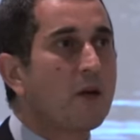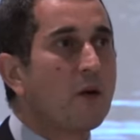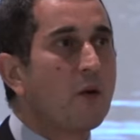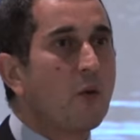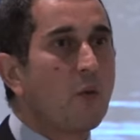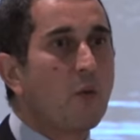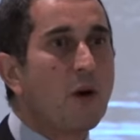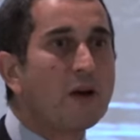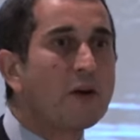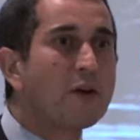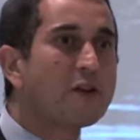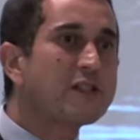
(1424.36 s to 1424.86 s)

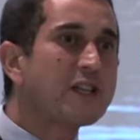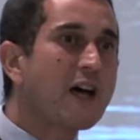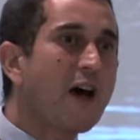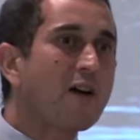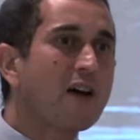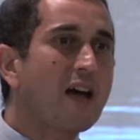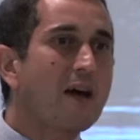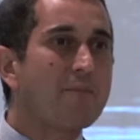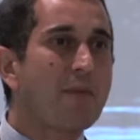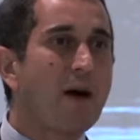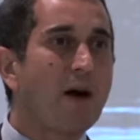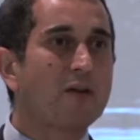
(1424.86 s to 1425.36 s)
When we talk
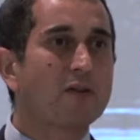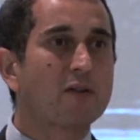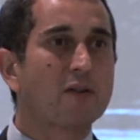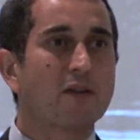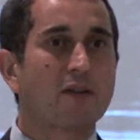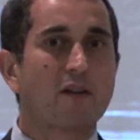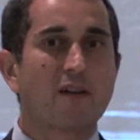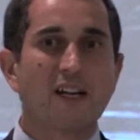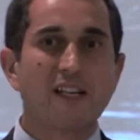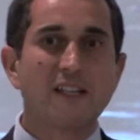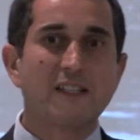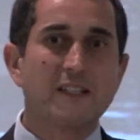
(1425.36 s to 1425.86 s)
about
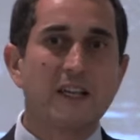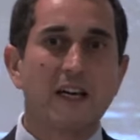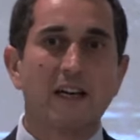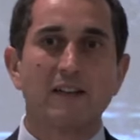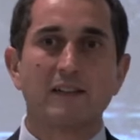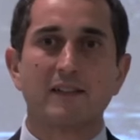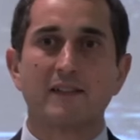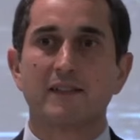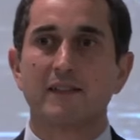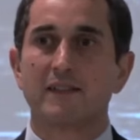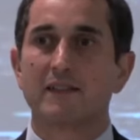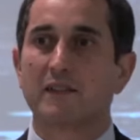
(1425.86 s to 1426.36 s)
Christians,
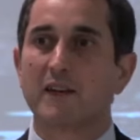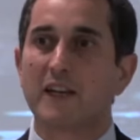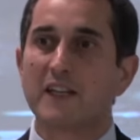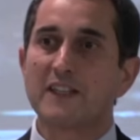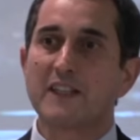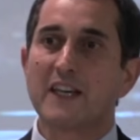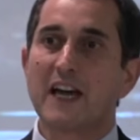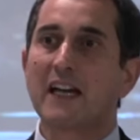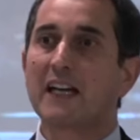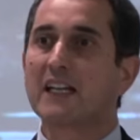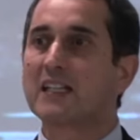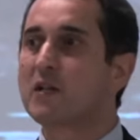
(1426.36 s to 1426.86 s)

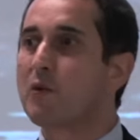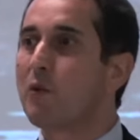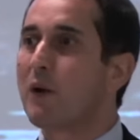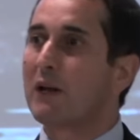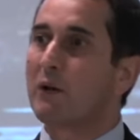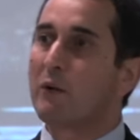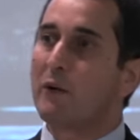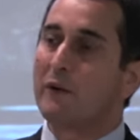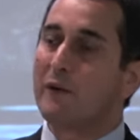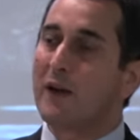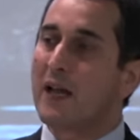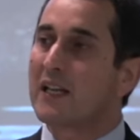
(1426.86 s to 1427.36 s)
Christianity, when
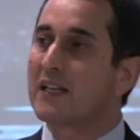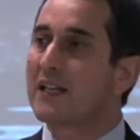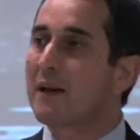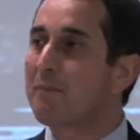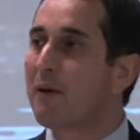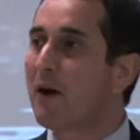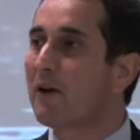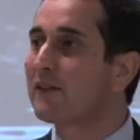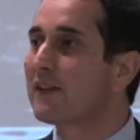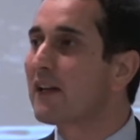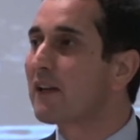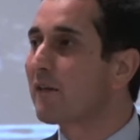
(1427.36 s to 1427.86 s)
we read
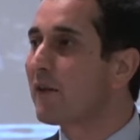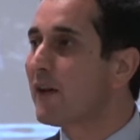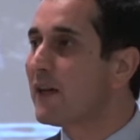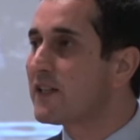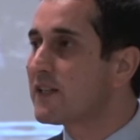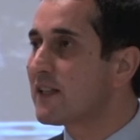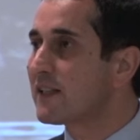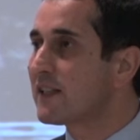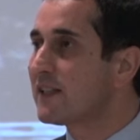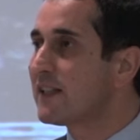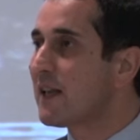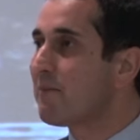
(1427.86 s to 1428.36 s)
about the
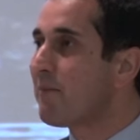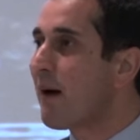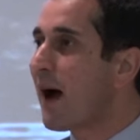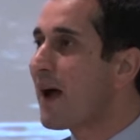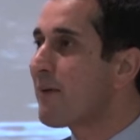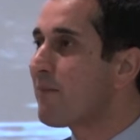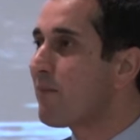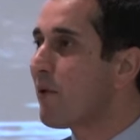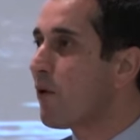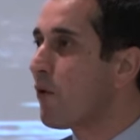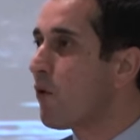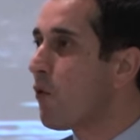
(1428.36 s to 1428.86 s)
Christians in the
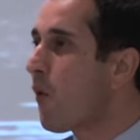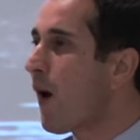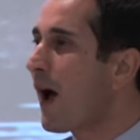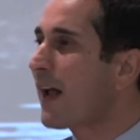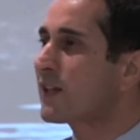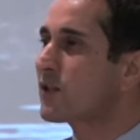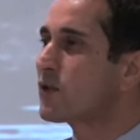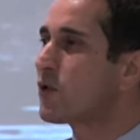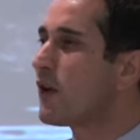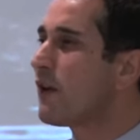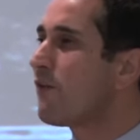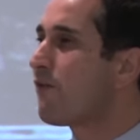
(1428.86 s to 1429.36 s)
Bible, what
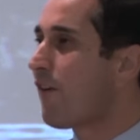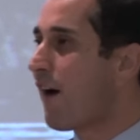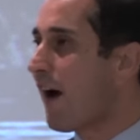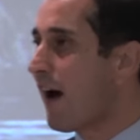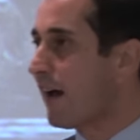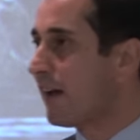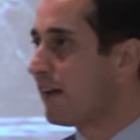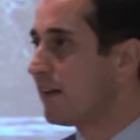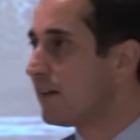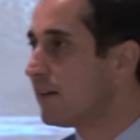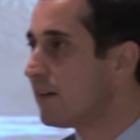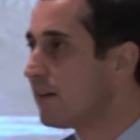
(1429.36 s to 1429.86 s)
do we find?